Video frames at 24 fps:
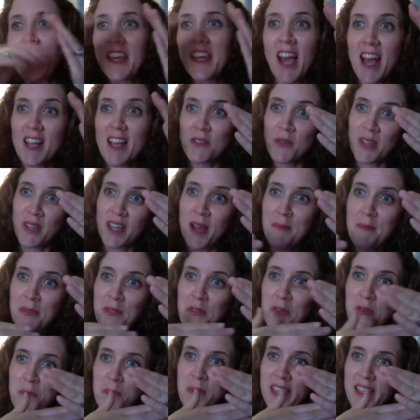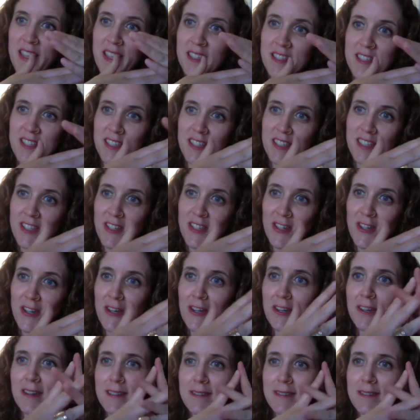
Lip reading: the guy would come through me to her.